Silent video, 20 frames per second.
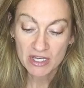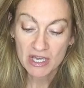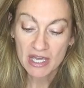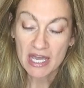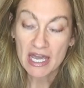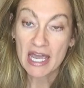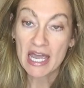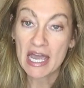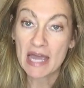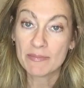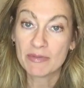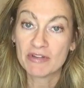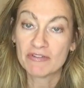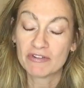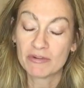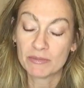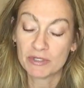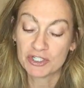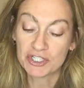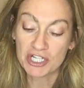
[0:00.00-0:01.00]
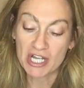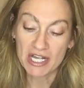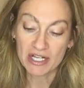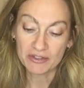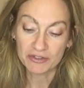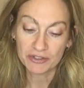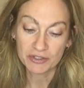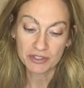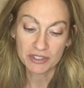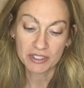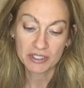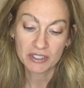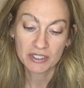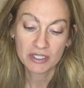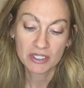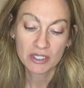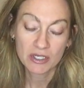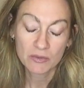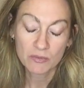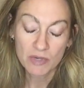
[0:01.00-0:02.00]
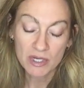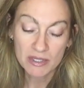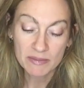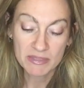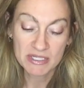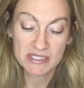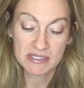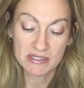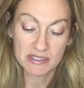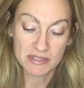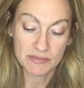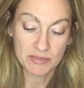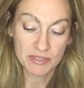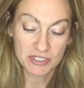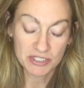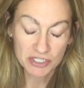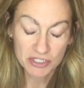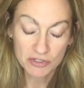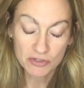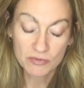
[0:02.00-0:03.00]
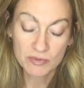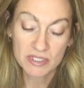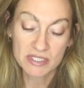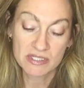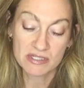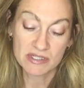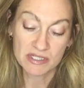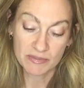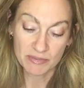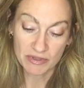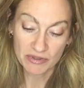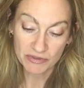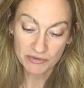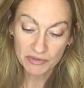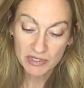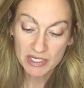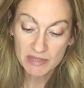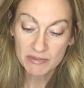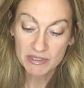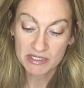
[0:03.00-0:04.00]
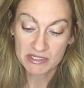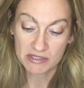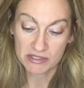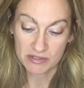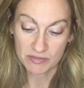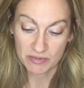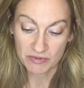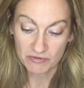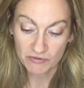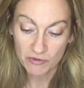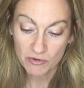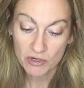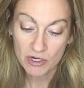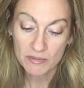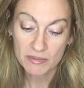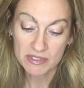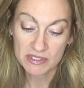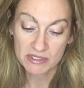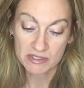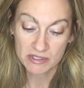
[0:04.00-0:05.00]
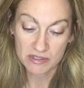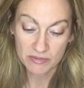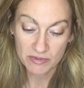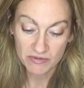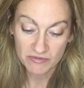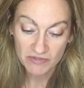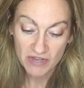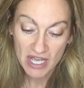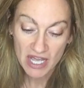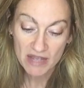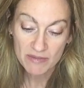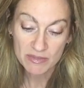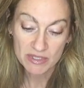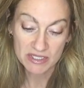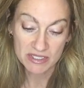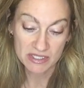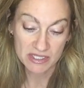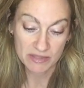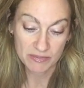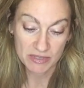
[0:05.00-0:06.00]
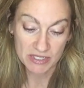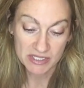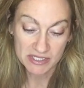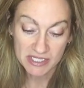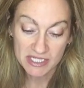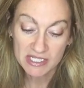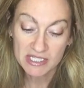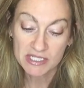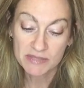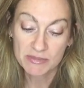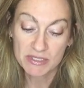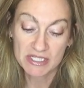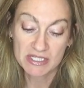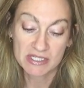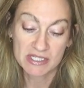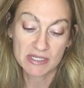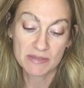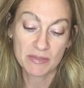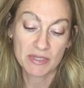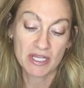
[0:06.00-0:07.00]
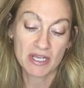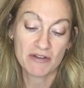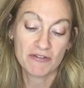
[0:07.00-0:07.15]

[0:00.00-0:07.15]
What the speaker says: a habit from her childhood. 1 Mississippi, 2 Mississippi, 3 Mississippi, 4 Mississippi, 5 Mississippi, 6 Mississippi.